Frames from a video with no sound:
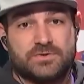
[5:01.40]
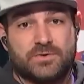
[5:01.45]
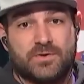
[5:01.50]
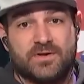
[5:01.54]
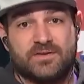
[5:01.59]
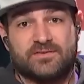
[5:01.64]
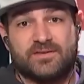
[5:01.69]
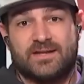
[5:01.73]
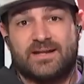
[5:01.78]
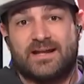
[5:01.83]

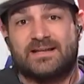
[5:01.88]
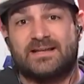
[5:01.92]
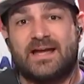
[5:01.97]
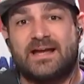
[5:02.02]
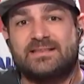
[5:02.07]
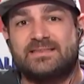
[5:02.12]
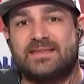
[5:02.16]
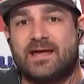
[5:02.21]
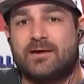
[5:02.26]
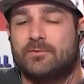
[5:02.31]
choice, and I
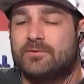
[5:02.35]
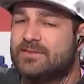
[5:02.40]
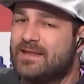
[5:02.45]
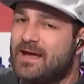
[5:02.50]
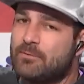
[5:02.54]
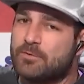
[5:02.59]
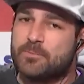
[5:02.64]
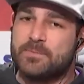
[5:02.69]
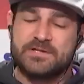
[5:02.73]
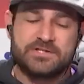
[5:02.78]
like that one.
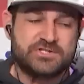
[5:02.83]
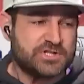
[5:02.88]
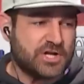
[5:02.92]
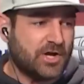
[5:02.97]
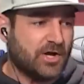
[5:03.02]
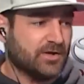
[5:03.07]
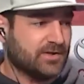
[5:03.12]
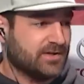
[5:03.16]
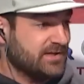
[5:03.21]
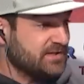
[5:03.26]
That would have been
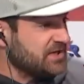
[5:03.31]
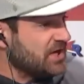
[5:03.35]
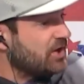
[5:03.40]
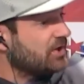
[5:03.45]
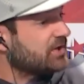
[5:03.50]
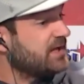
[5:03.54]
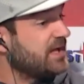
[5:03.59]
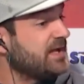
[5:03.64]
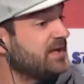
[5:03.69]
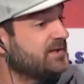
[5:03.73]
chalk, and
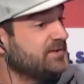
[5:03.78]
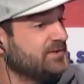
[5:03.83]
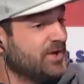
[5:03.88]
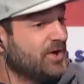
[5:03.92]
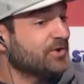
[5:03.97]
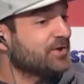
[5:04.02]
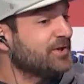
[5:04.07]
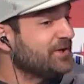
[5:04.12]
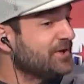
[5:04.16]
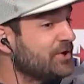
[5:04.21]
y'all
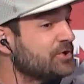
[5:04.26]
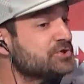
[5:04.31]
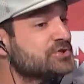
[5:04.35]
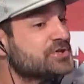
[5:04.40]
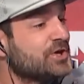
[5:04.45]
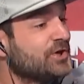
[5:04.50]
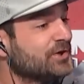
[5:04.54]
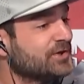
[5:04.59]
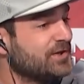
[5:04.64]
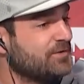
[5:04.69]
can go
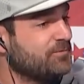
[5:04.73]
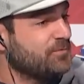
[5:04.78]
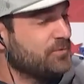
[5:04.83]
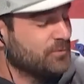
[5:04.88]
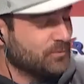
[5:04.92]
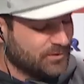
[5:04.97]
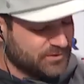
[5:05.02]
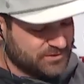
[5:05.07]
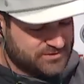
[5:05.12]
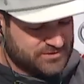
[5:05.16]
chalk if
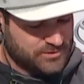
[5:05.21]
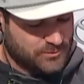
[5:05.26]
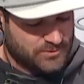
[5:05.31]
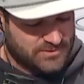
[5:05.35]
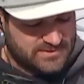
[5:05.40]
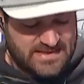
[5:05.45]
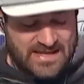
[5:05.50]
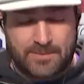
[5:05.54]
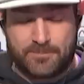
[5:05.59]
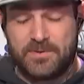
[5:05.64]
you want to
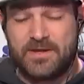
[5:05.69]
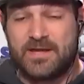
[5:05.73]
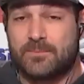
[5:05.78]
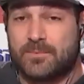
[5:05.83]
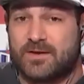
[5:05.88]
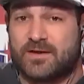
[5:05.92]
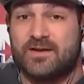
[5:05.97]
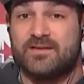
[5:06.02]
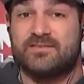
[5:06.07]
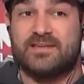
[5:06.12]
with that
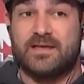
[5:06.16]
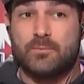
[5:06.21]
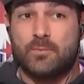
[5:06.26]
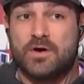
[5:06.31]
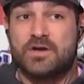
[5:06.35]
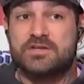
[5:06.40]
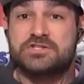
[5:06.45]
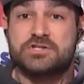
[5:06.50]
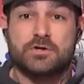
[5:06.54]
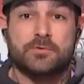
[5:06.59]
pick because it
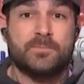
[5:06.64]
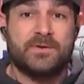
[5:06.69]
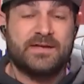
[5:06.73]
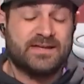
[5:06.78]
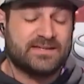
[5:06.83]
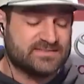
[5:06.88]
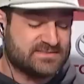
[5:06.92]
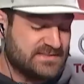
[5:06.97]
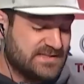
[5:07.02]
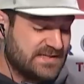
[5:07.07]
was your
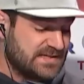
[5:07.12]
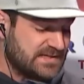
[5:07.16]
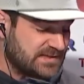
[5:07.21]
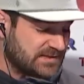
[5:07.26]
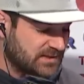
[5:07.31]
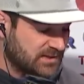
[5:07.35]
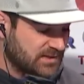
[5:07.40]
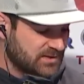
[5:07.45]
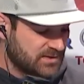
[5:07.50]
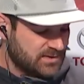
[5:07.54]
biggest
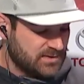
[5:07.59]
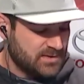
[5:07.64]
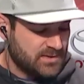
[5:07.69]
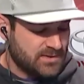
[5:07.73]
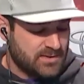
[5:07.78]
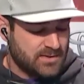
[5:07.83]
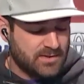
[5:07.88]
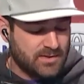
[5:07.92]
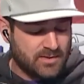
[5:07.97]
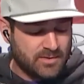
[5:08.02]
need.
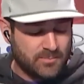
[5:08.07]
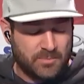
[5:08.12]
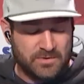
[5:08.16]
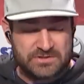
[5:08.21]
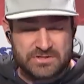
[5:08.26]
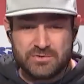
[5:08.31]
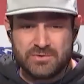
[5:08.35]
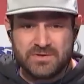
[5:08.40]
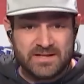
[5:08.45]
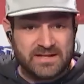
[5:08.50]

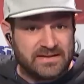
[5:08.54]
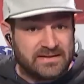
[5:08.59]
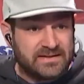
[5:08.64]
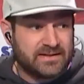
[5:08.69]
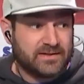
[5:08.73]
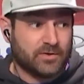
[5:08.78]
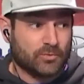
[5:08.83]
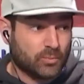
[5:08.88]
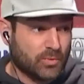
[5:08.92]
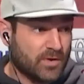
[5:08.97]
But you
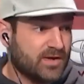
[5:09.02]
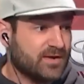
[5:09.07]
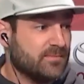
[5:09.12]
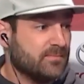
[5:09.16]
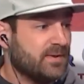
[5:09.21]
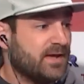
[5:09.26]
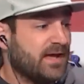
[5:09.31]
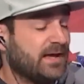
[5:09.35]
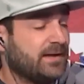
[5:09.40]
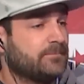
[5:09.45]
needed a
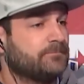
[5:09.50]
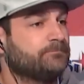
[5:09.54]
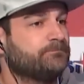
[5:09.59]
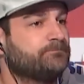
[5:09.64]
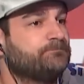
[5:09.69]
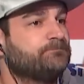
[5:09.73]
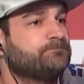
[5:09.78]
running back,